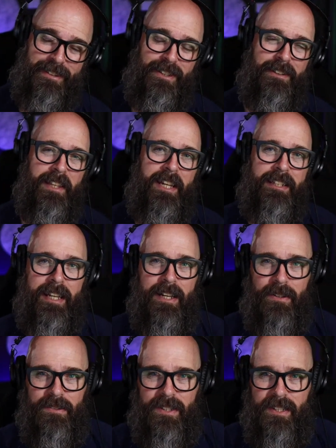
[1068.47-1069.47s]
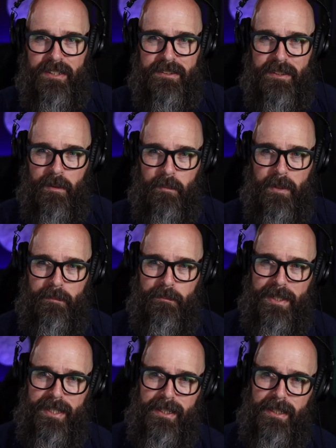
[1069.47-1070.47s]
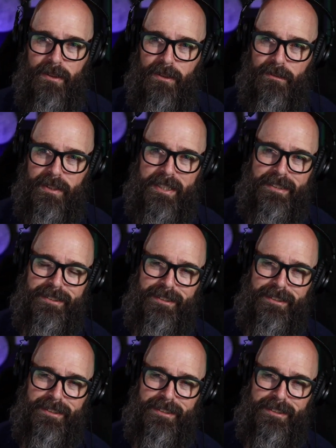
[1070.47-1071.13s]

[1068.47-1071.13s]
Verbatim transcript: to lay down some B3.